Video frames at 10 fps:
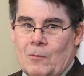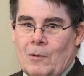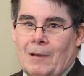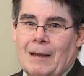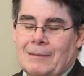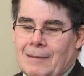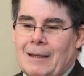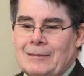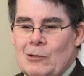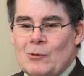Well,
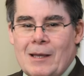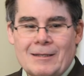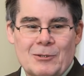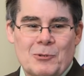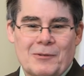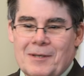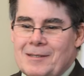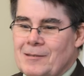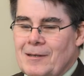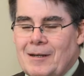I don't like doing
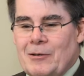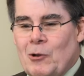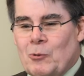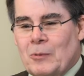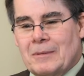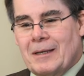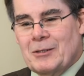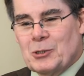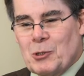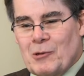things that I know get
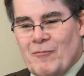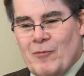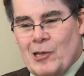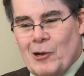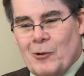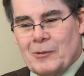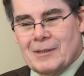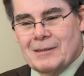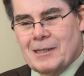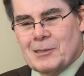a certain veto.
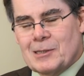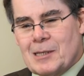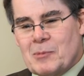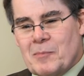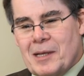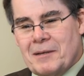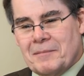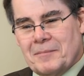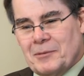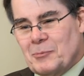It doesn't seem to me
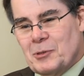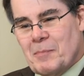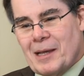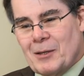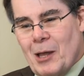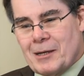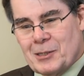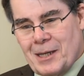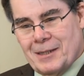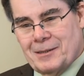to make a lot of
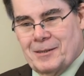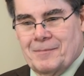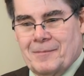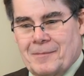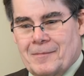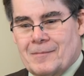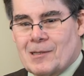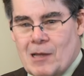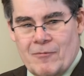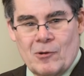sense. The
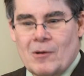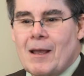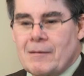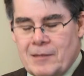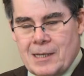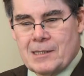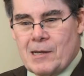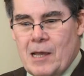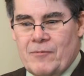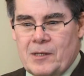governor doesn't
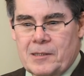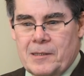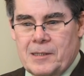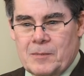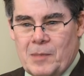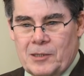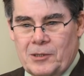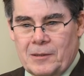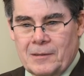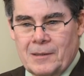have this in his
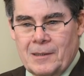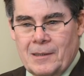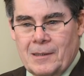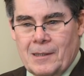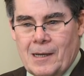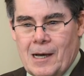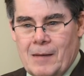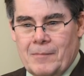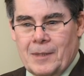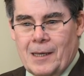budget,
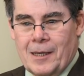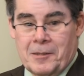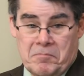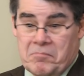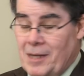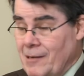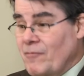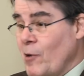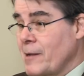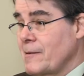and
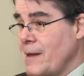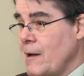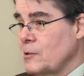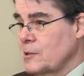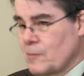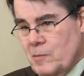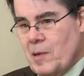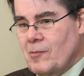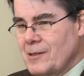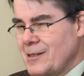frankly, the House
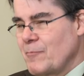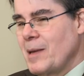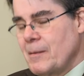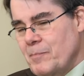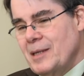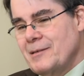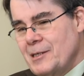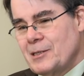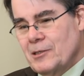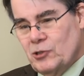Republicans have been a bit
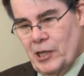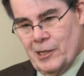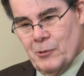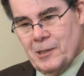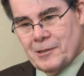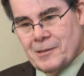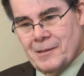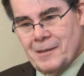disingenuous